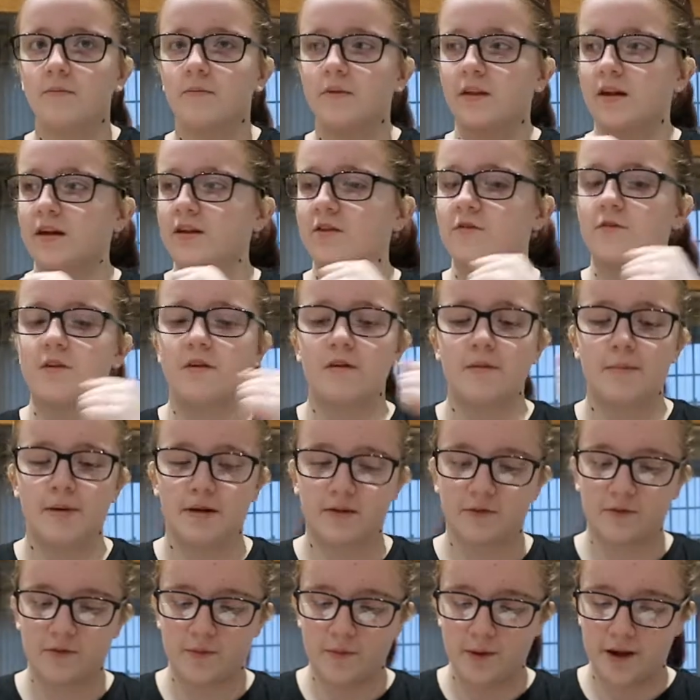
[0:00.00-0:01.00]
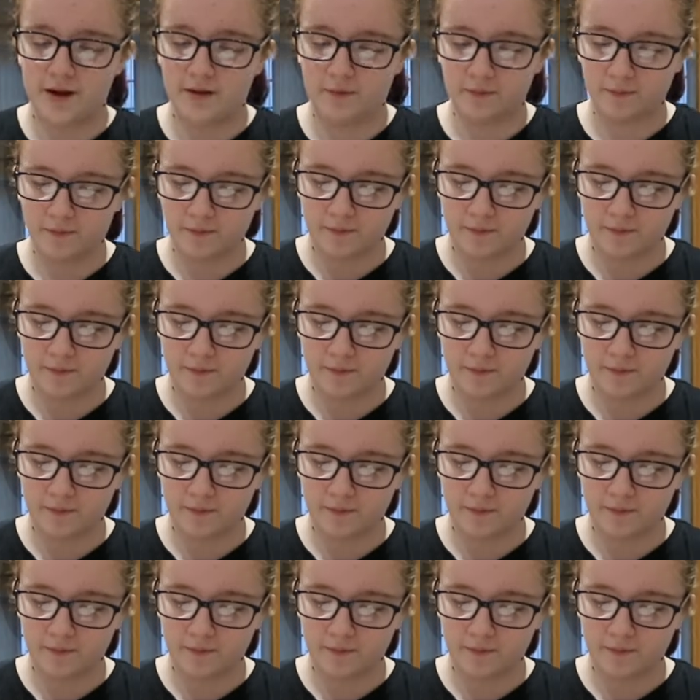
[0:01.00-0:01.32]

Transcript: That is very bad for me.